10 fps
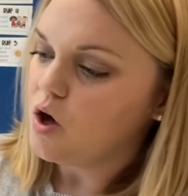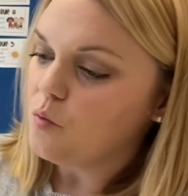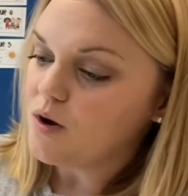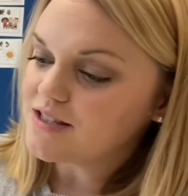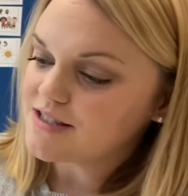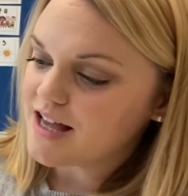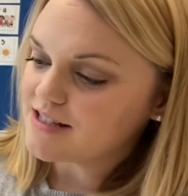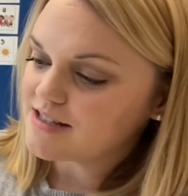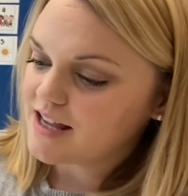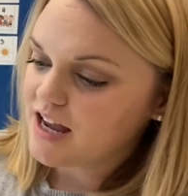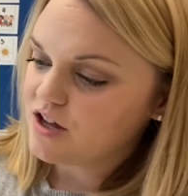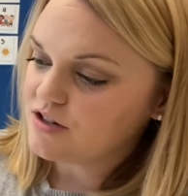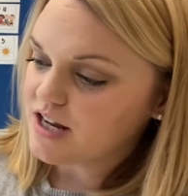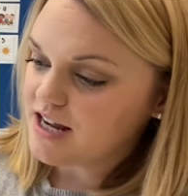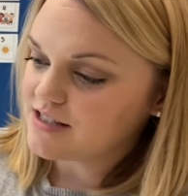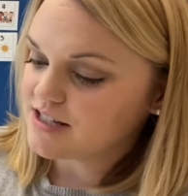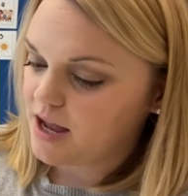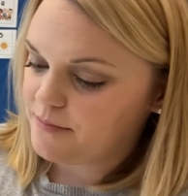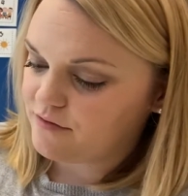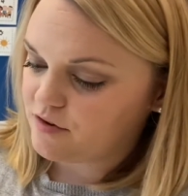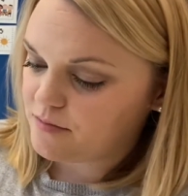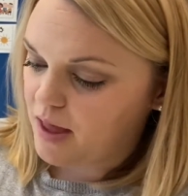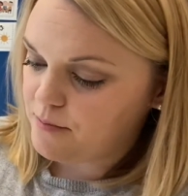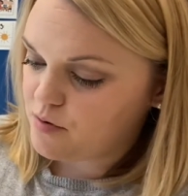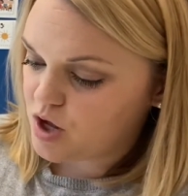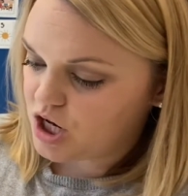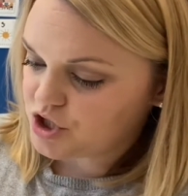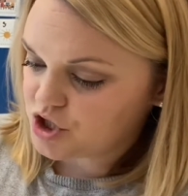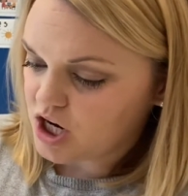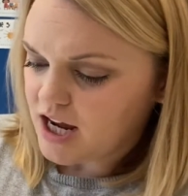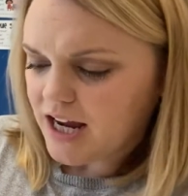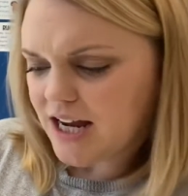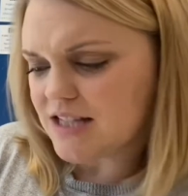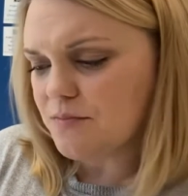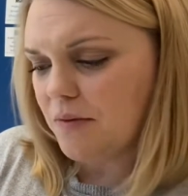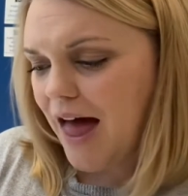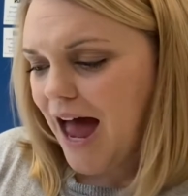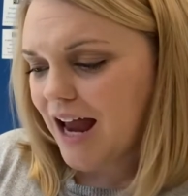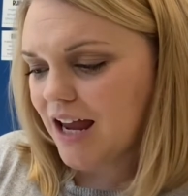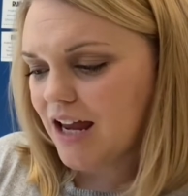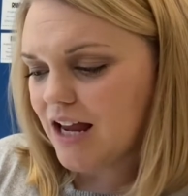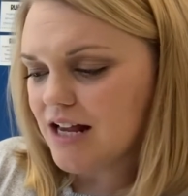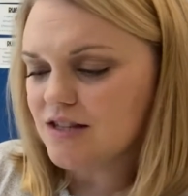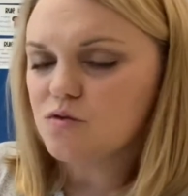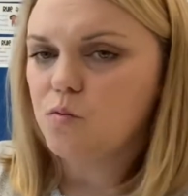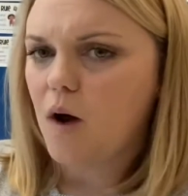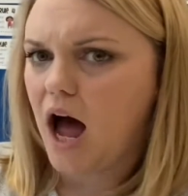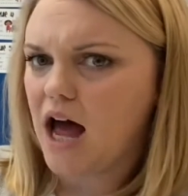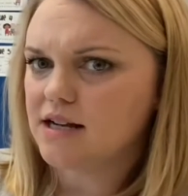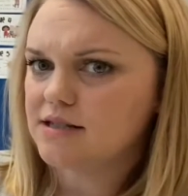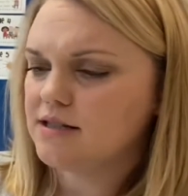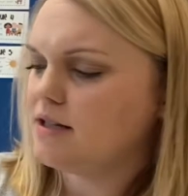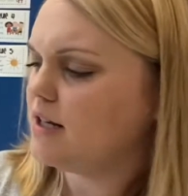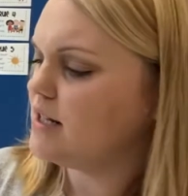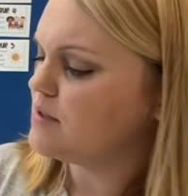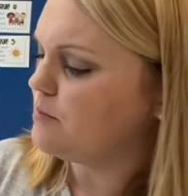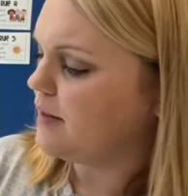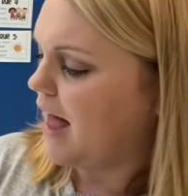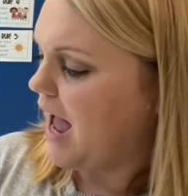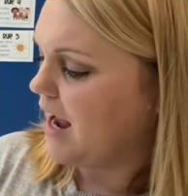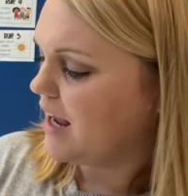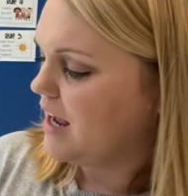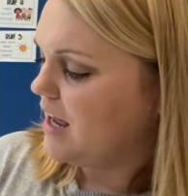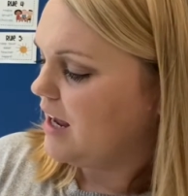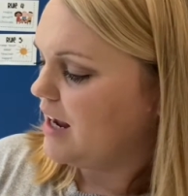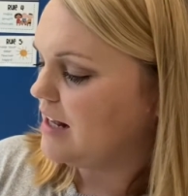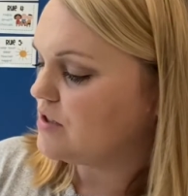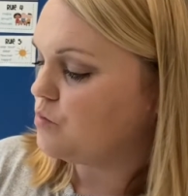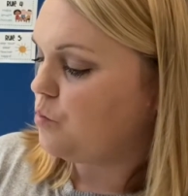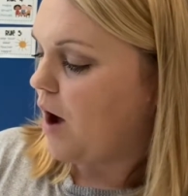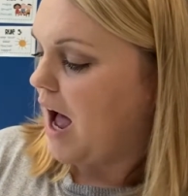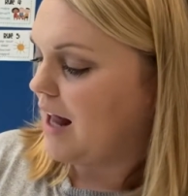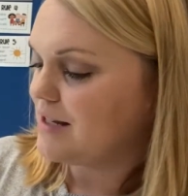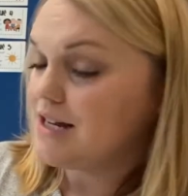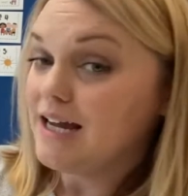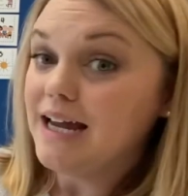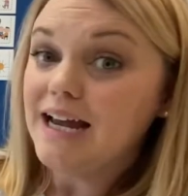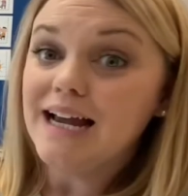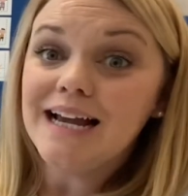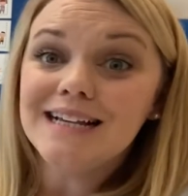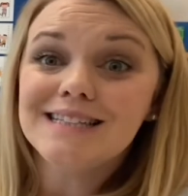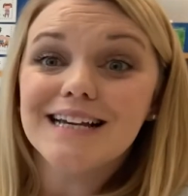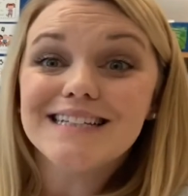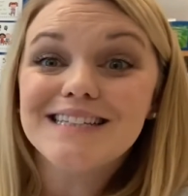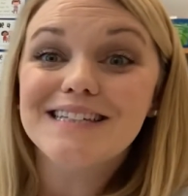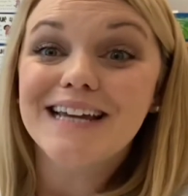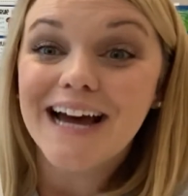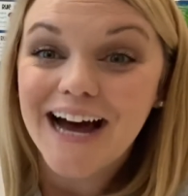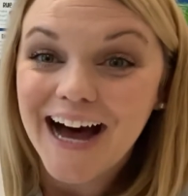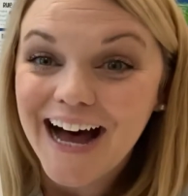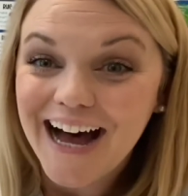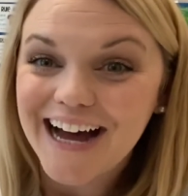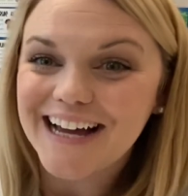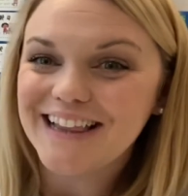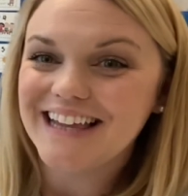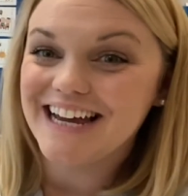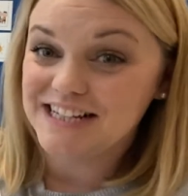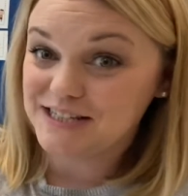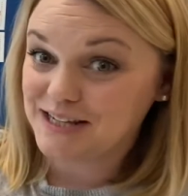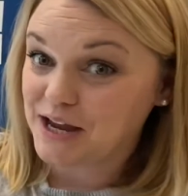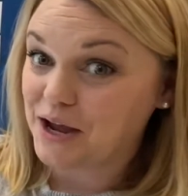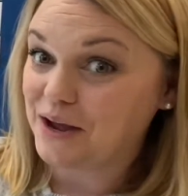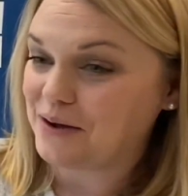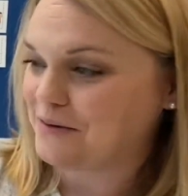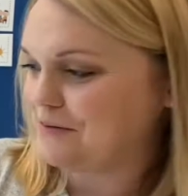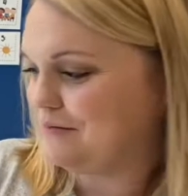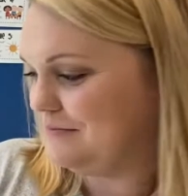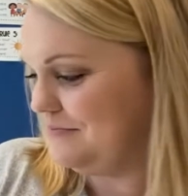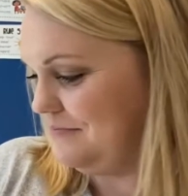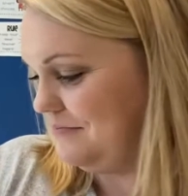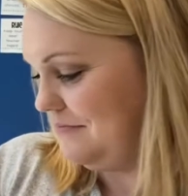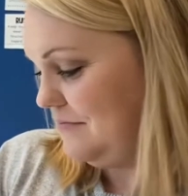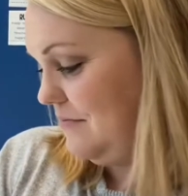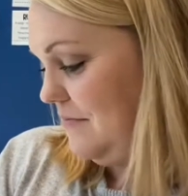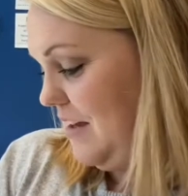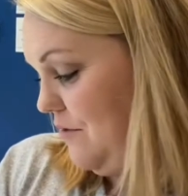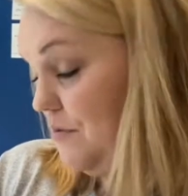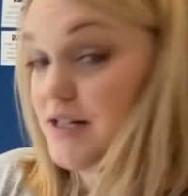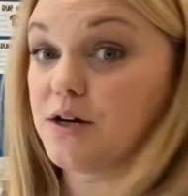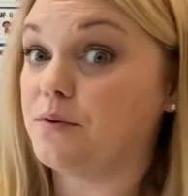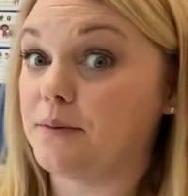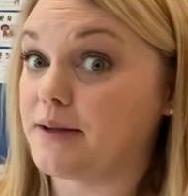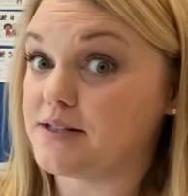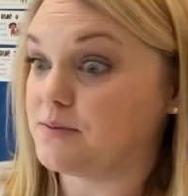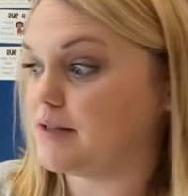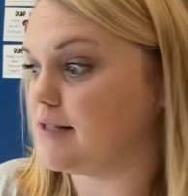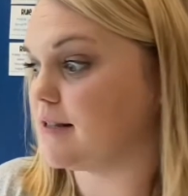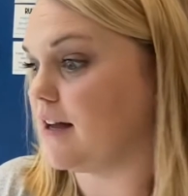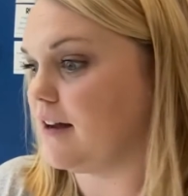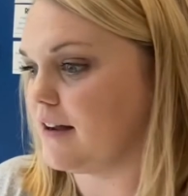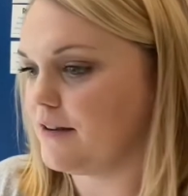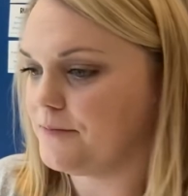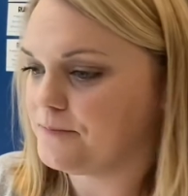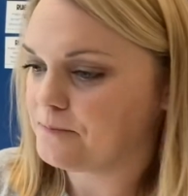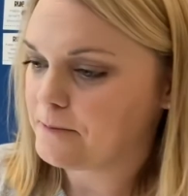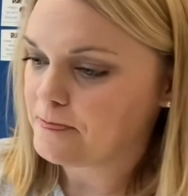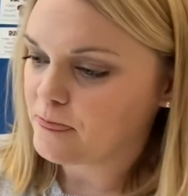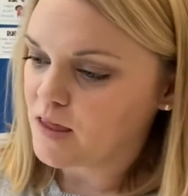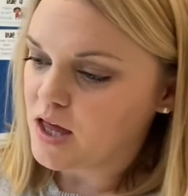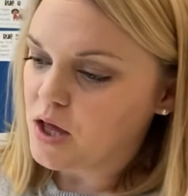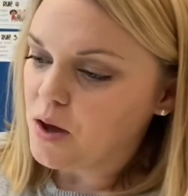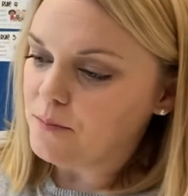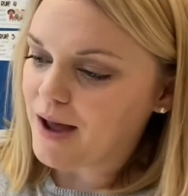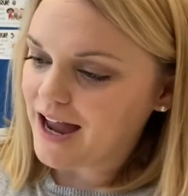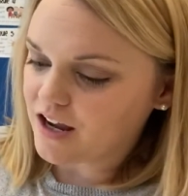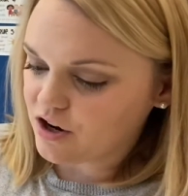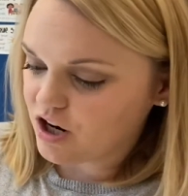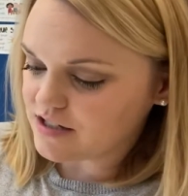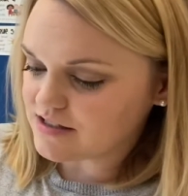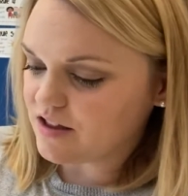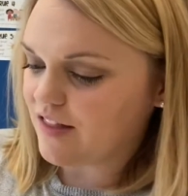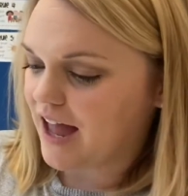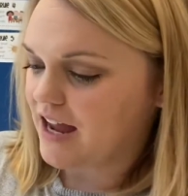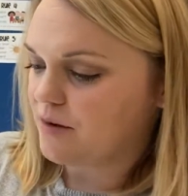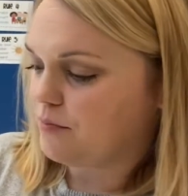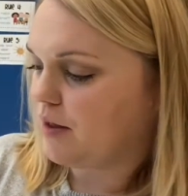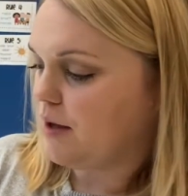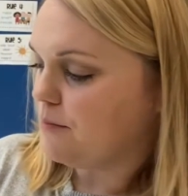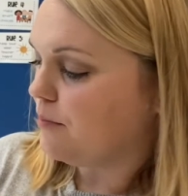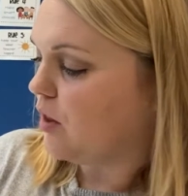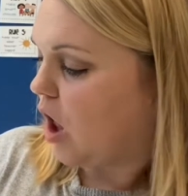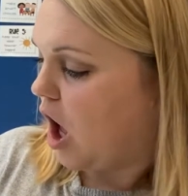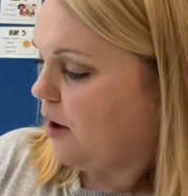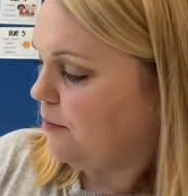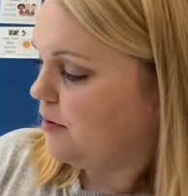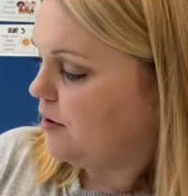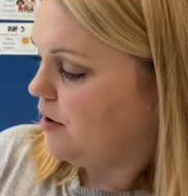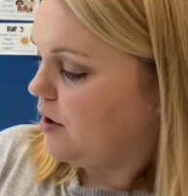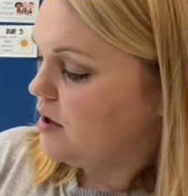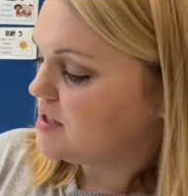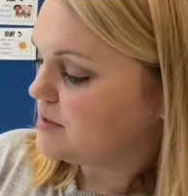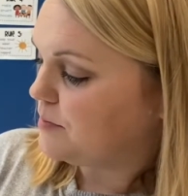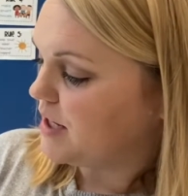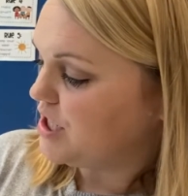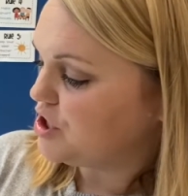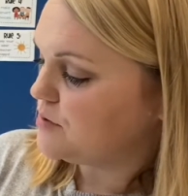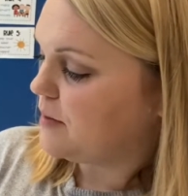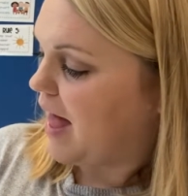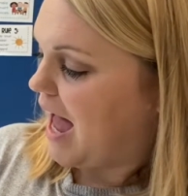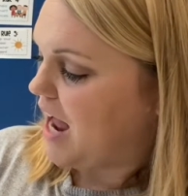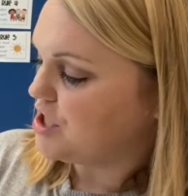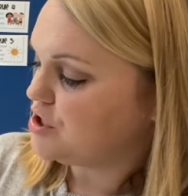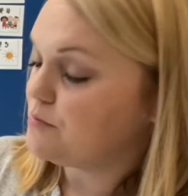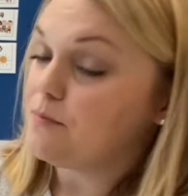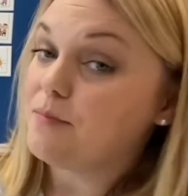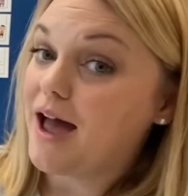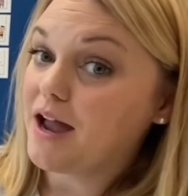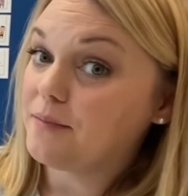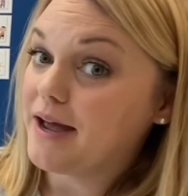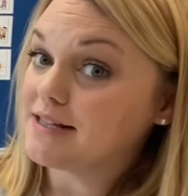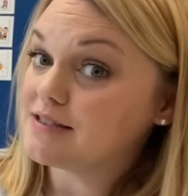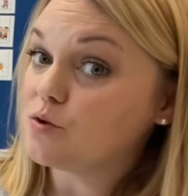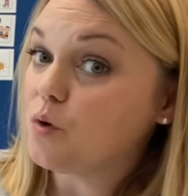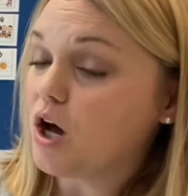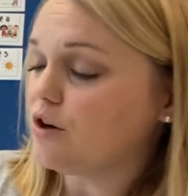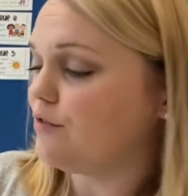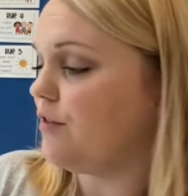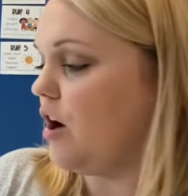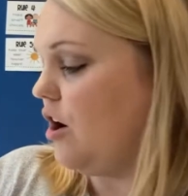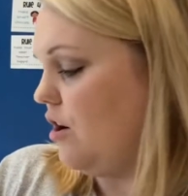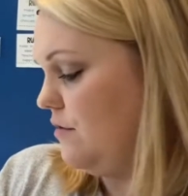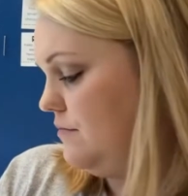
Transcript: What's that sound? It's coming from that bush. It's black, it's white. It's black, it's white. It's a skunk, let's go. We don't wanna mess with the skunk. Back across the lake, plip plop, splish splash, back past the waterfall.